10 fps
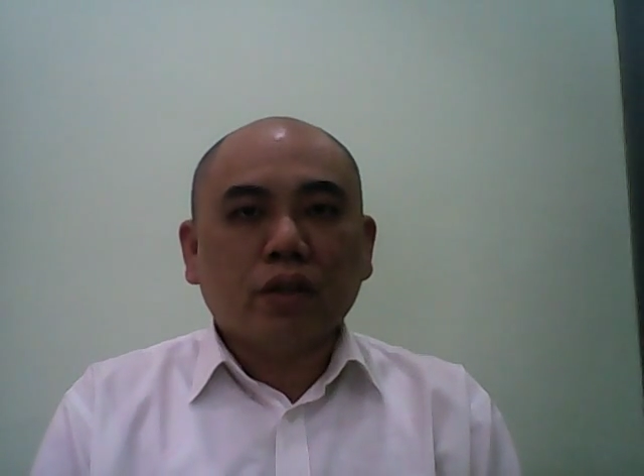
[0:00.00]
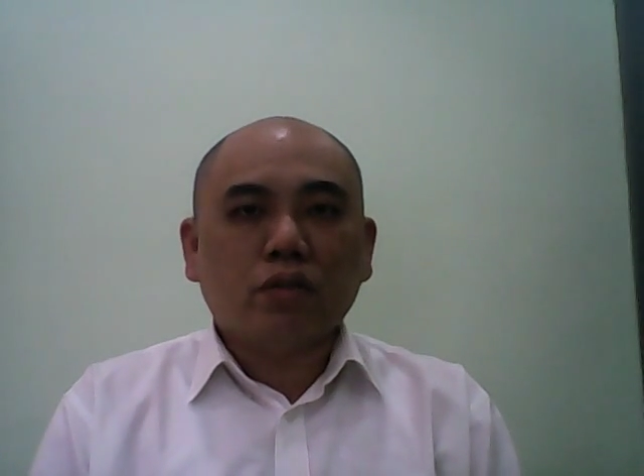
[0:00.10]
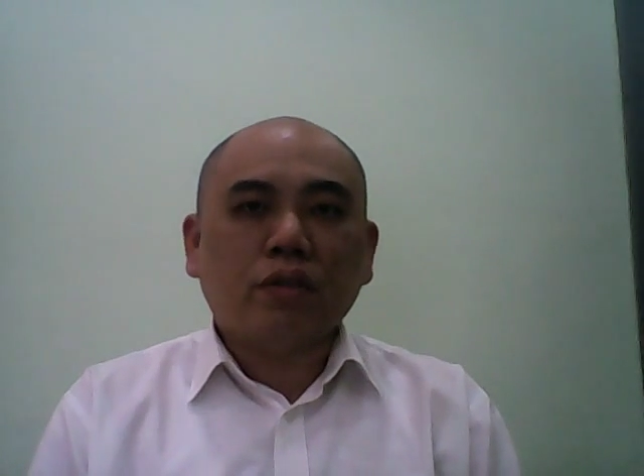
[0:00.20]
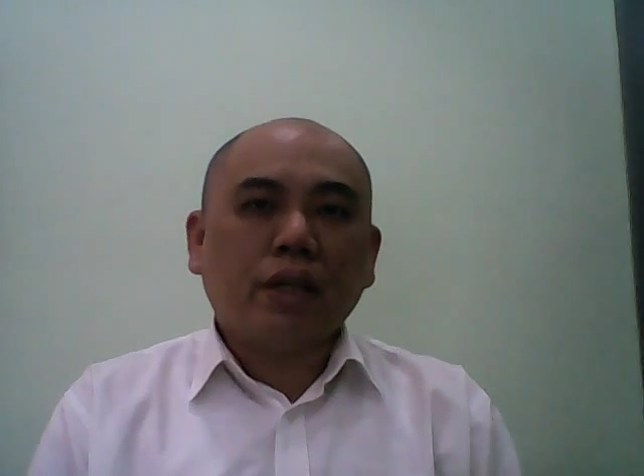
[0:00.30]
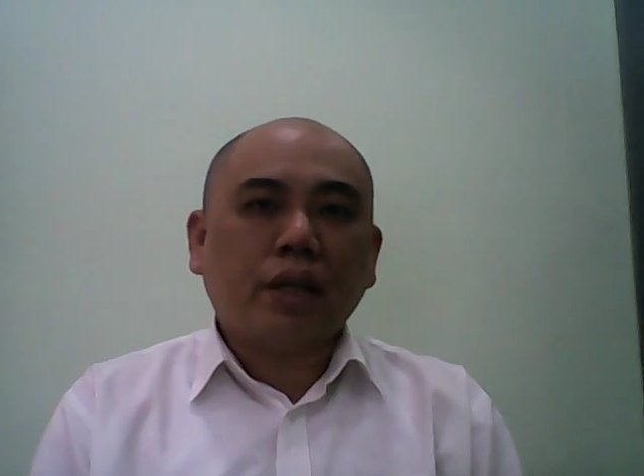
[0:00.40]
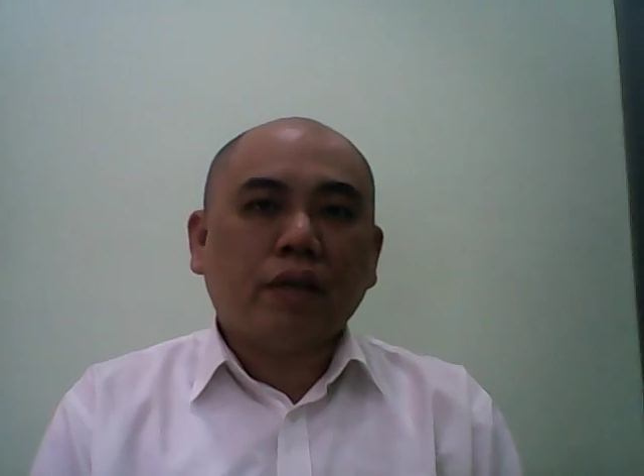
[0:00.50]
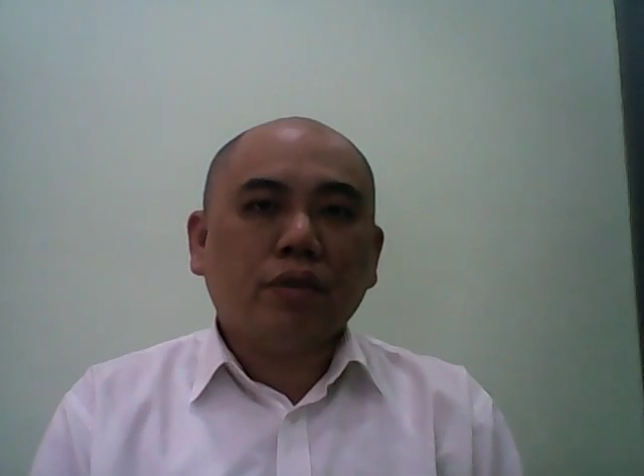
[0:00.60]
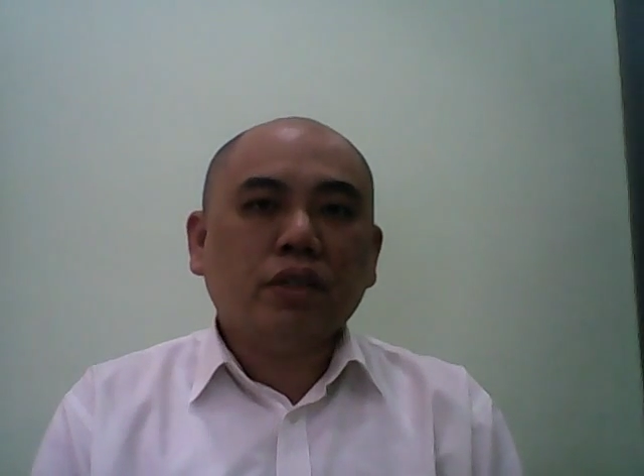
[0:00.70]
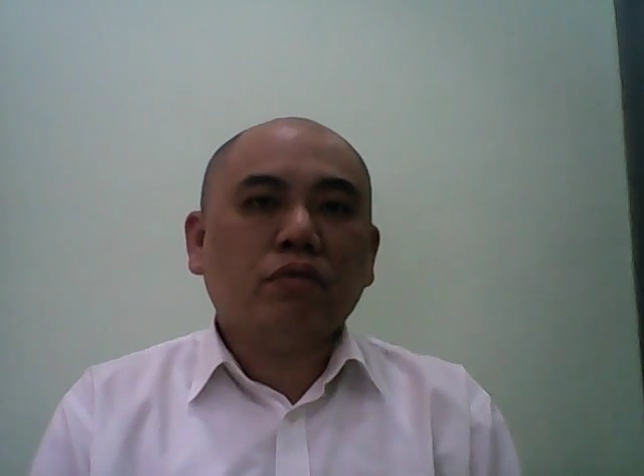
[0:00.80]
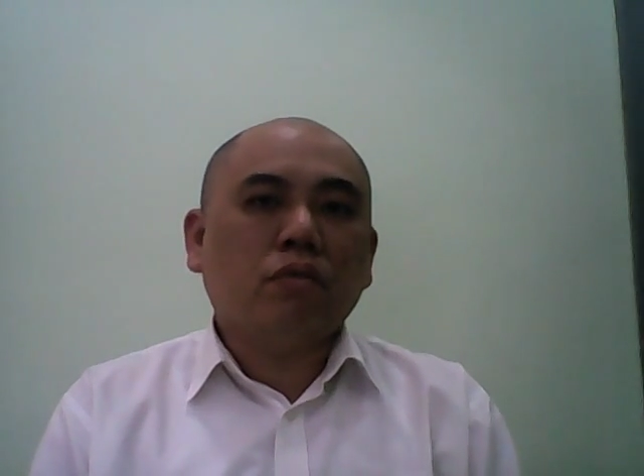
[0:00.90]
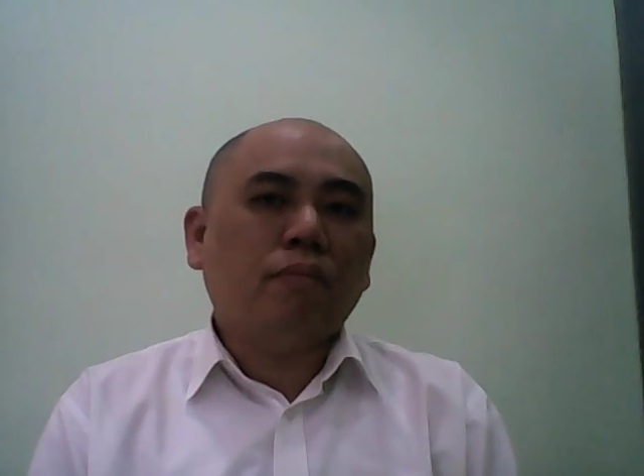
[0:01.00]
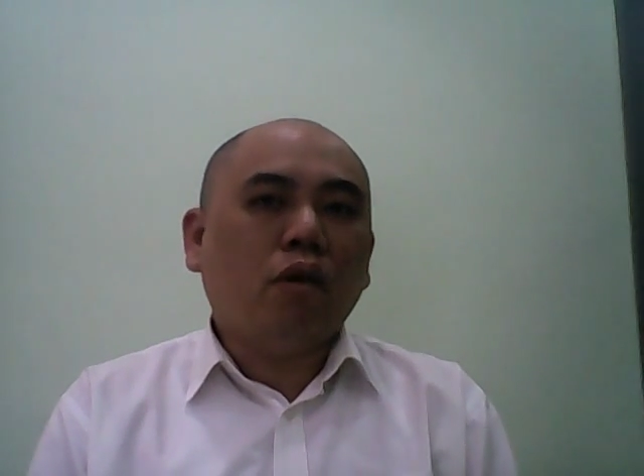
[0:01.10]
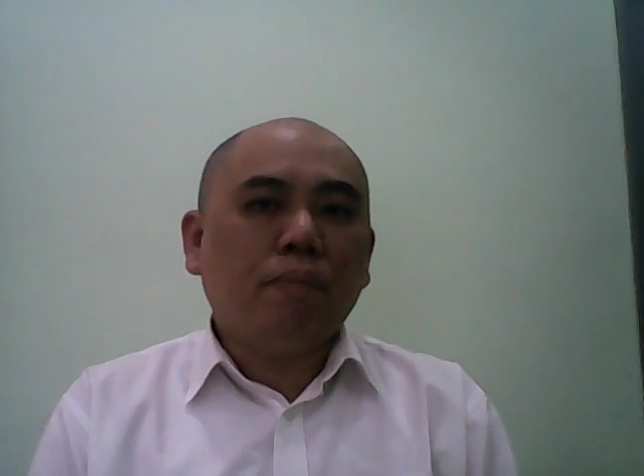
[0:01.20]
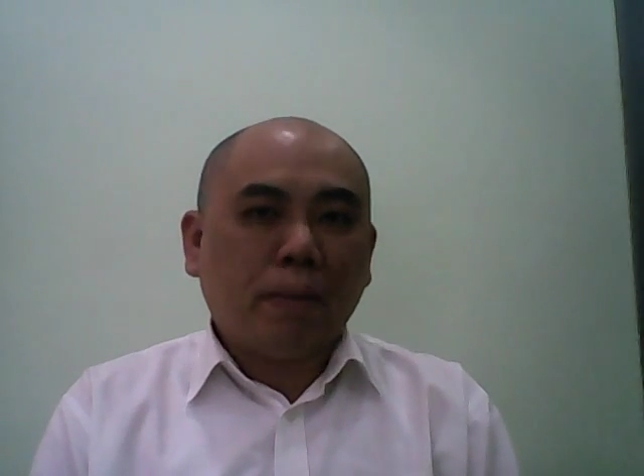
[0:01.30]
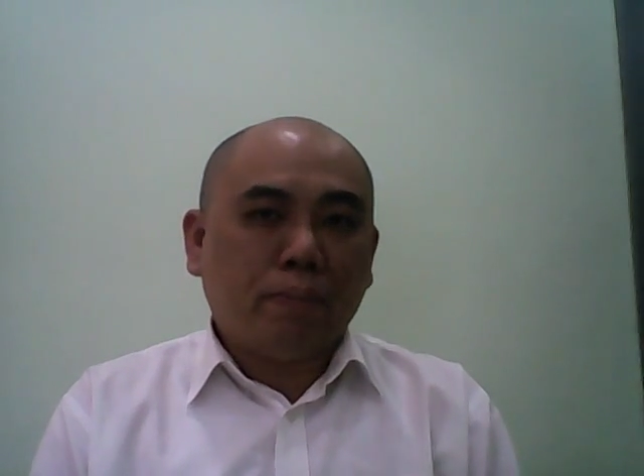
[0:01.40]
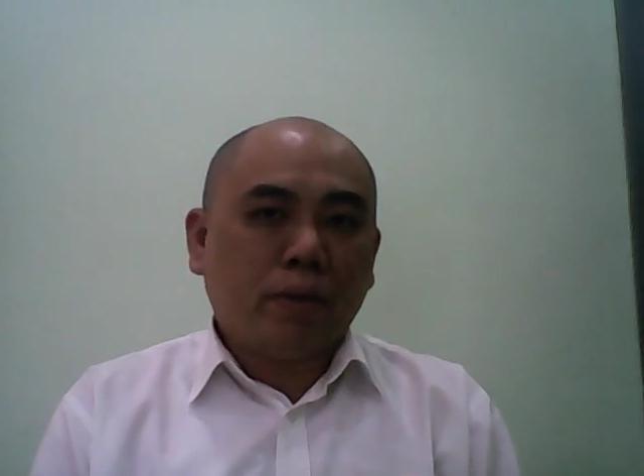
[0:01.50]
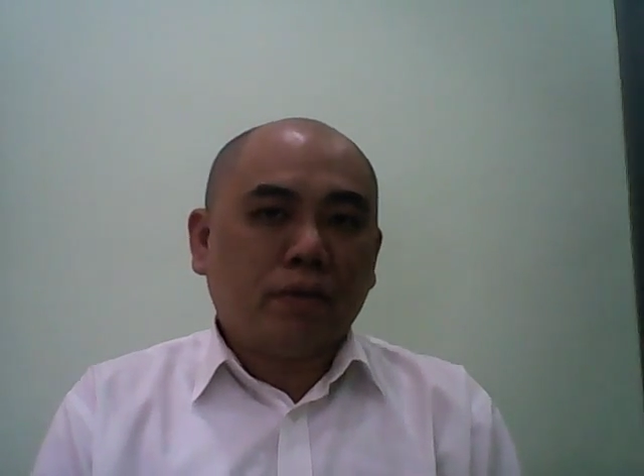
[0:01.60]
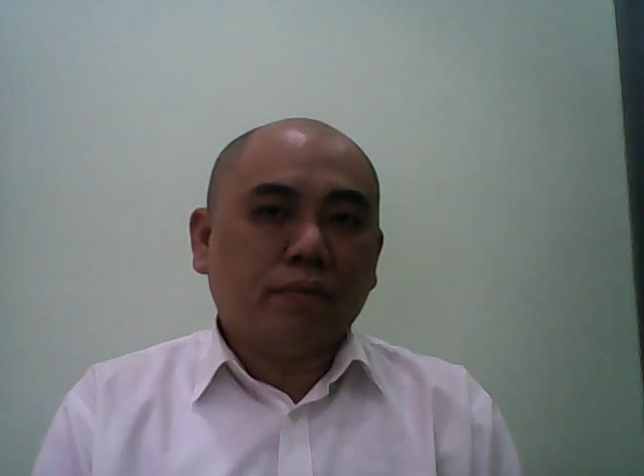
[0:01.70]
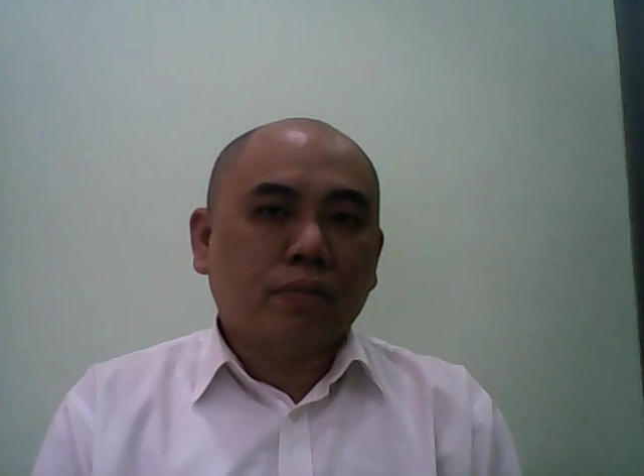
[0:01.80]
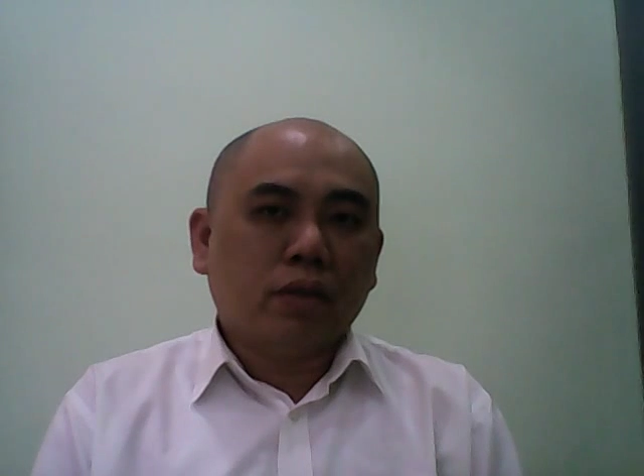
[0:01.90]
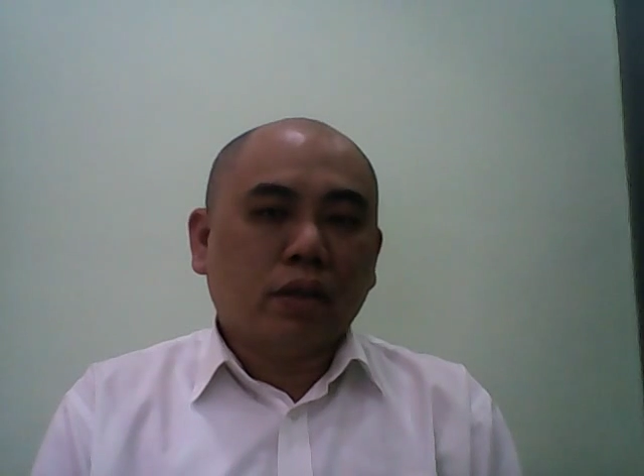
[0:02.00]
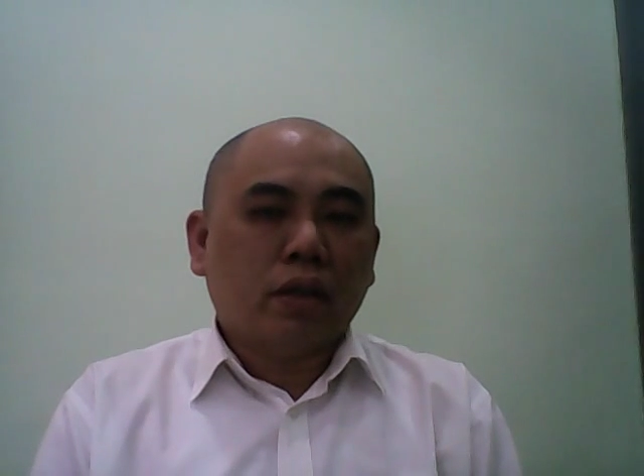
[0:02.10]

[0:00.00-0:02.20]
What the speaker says: so that it can reach out to more people.